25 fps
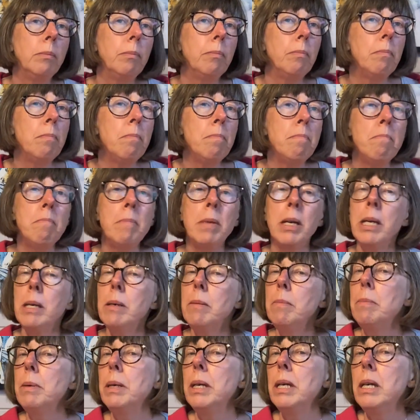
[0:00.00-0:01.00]

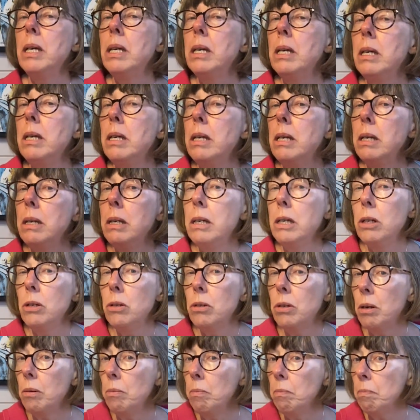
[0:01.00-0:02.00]
maybe you
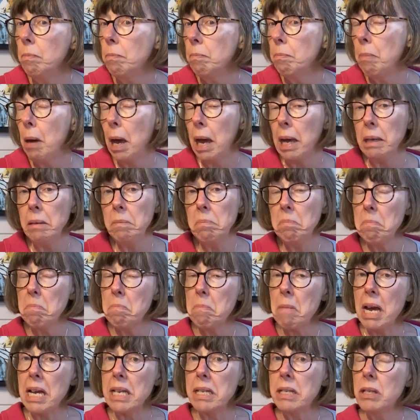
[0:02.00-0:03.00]
don't paint
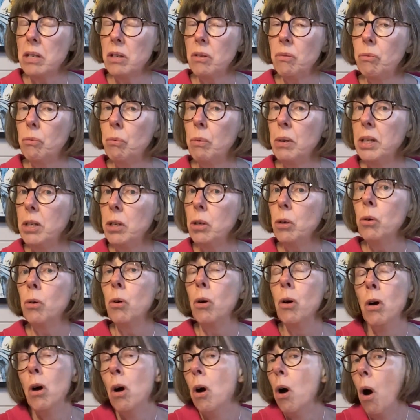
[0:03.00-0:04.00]
massive when
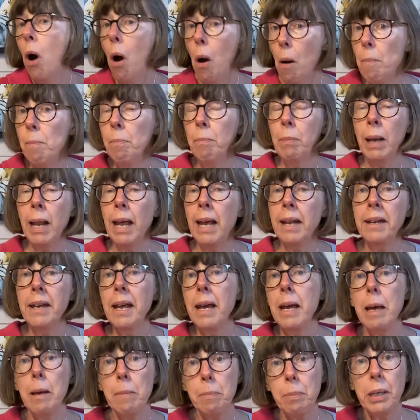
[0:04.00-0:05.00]
you're on plein
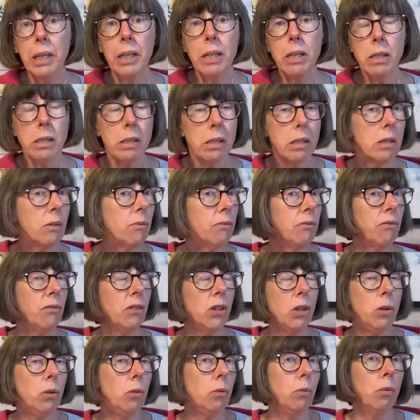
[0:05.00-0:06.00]
air, because if
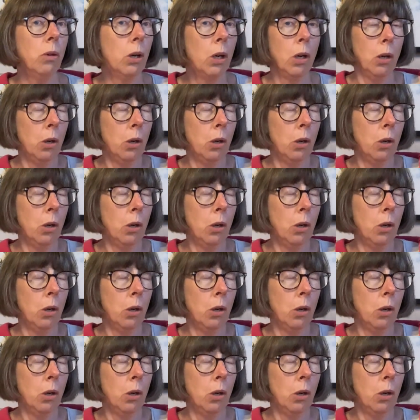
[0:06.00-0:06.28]
you